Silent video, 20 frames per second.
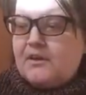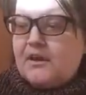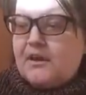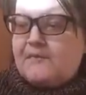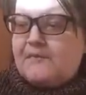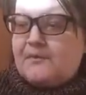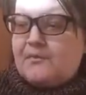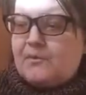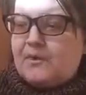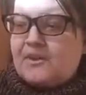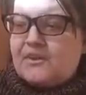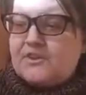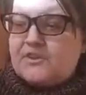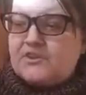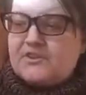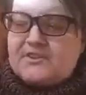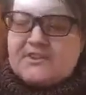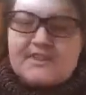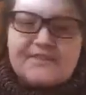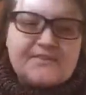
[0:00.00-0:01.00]
If you want
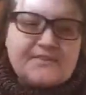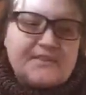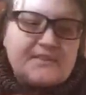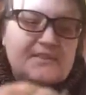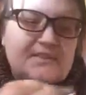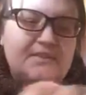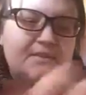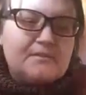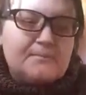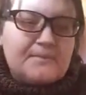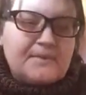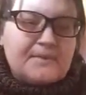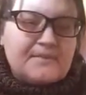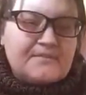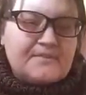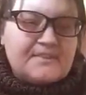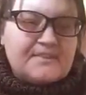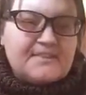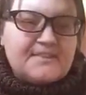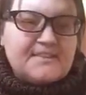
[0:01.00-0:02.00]
to just give it a little bit
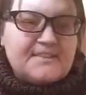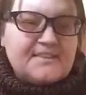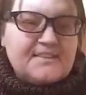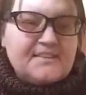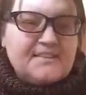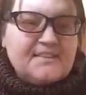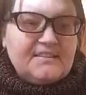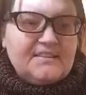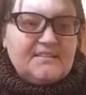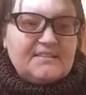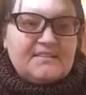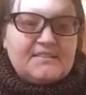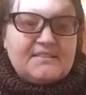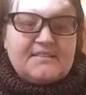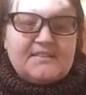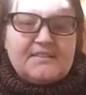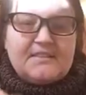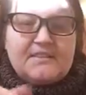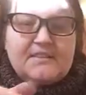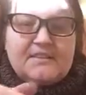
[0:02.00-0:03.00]
of a
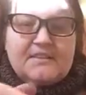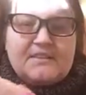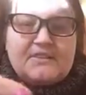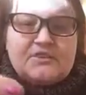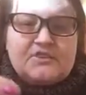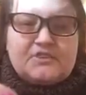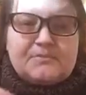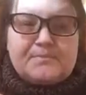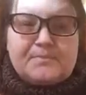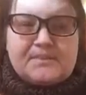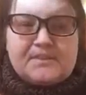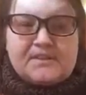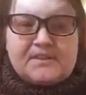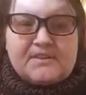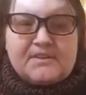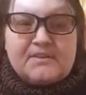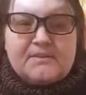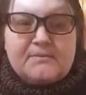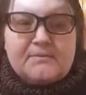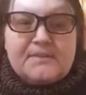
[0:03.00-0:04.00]
tint, just put a
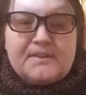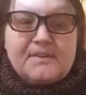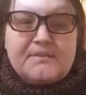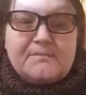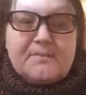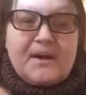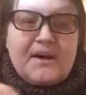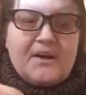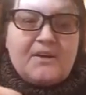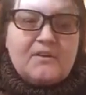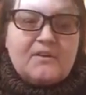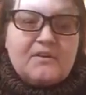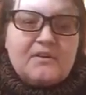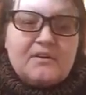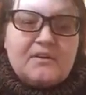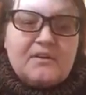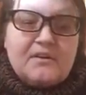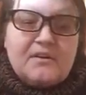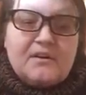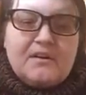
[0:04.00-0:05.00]
little bit of
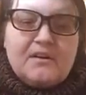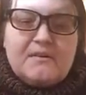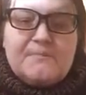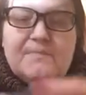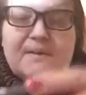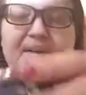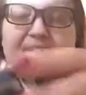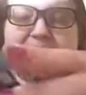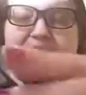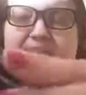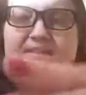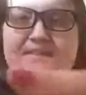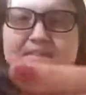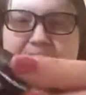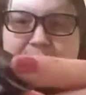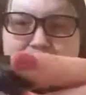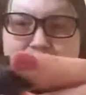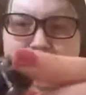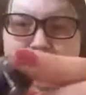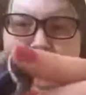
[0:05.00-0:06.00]
powder, because
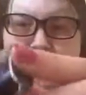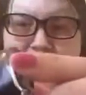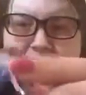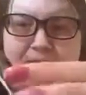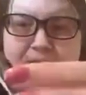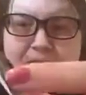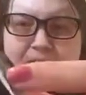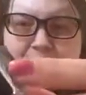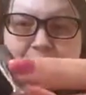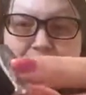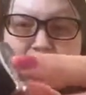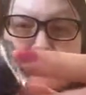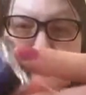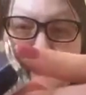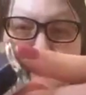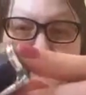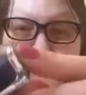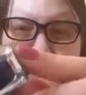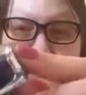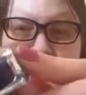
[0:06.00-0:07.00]
the more powder you
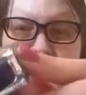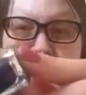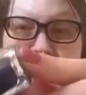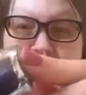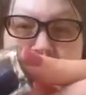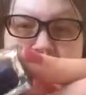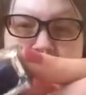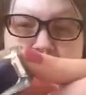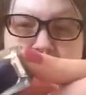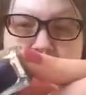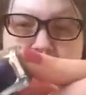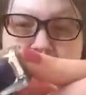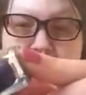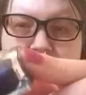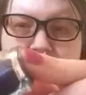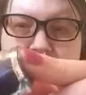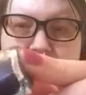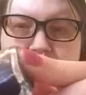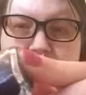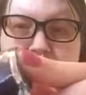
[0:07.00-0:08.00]
put, the
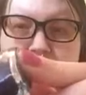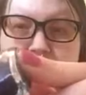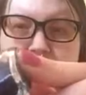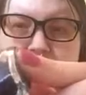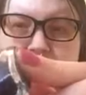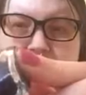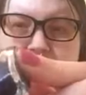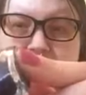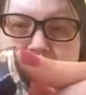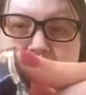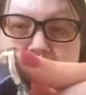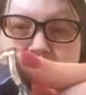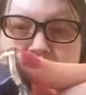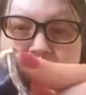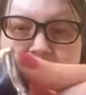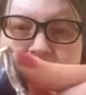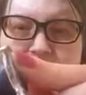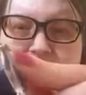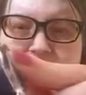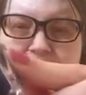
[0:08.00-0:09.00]
darker or more
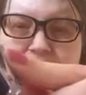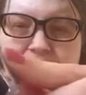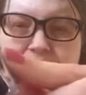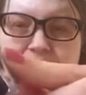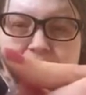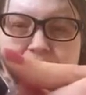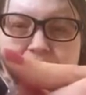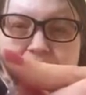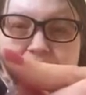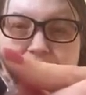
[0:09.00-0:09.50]
colorful